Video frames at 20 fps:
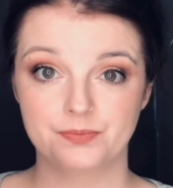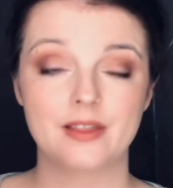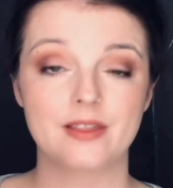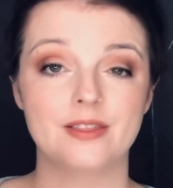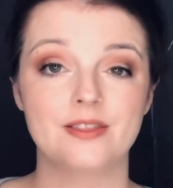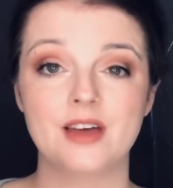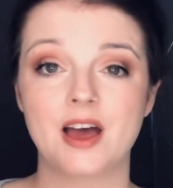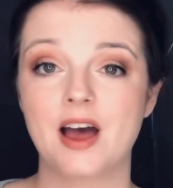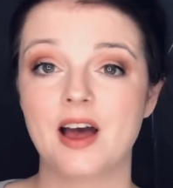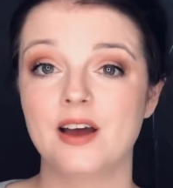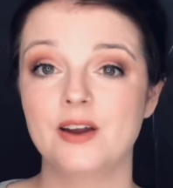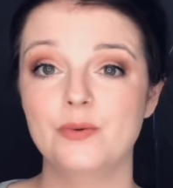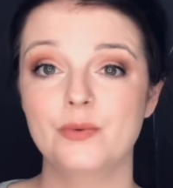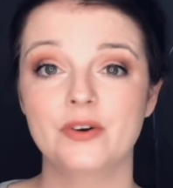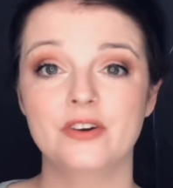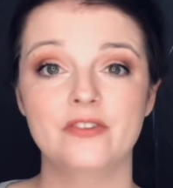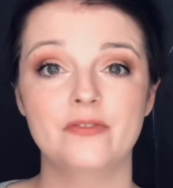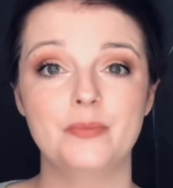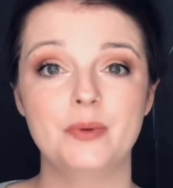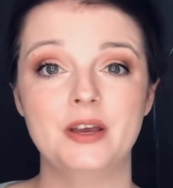Thad
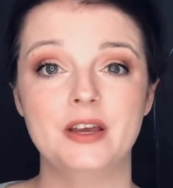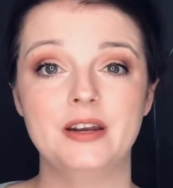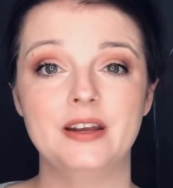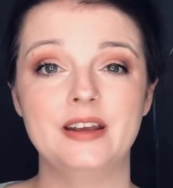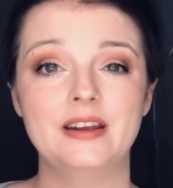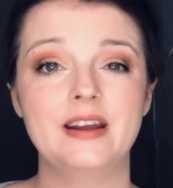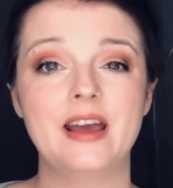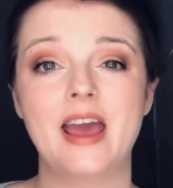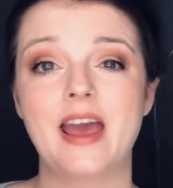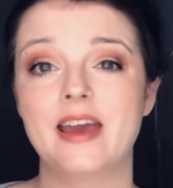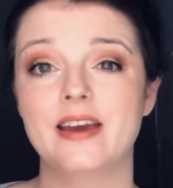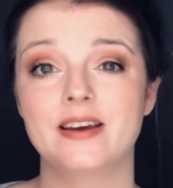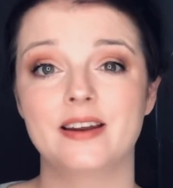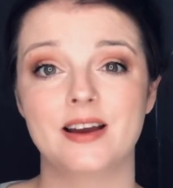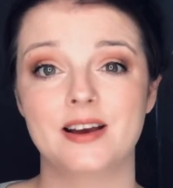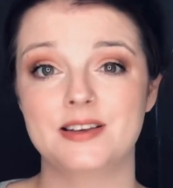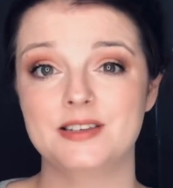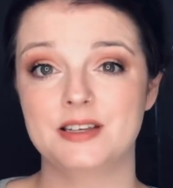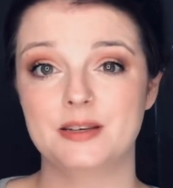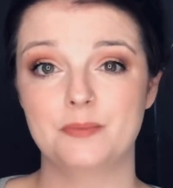would have been in
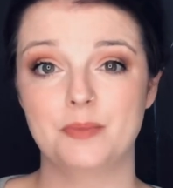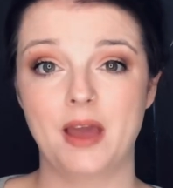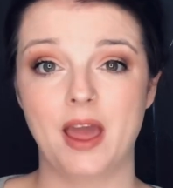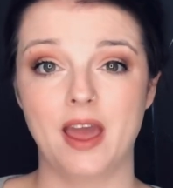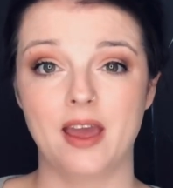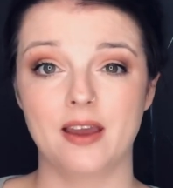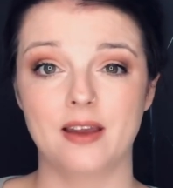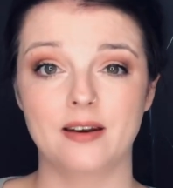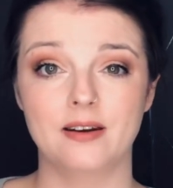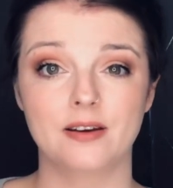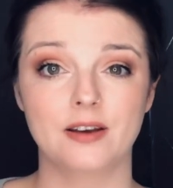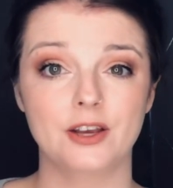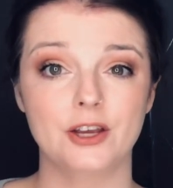agonizing pain,